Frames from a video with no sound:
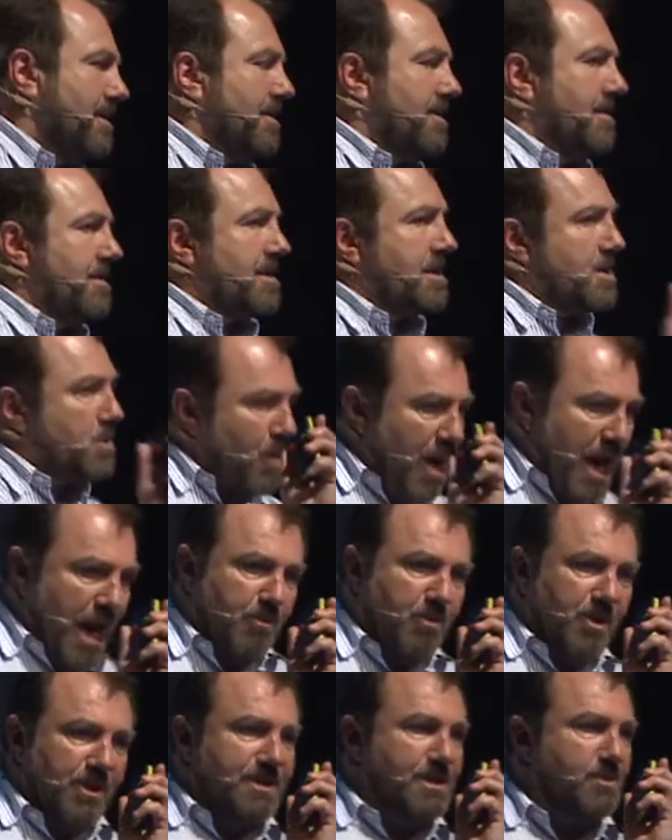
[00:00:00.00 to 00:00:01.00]
Swear
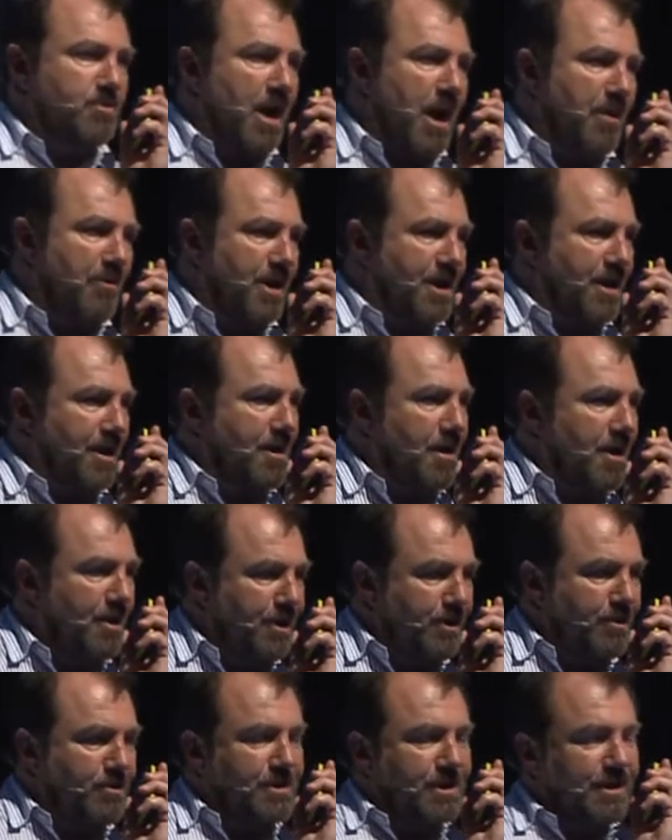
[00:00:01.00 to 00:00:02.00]
word, swear word, I can't
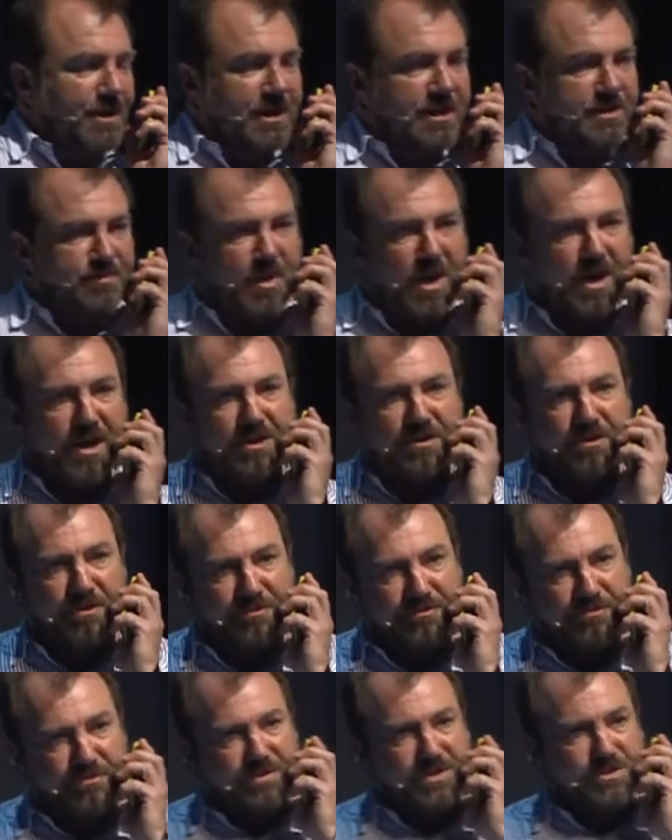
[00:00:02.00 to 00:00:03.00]
use at the Aspire
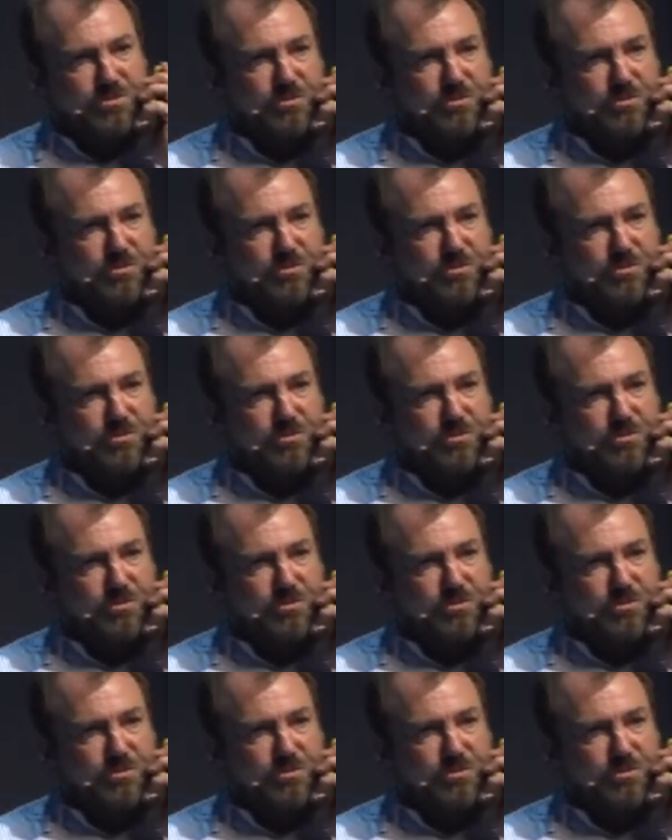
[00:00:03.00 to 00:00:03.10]
conference,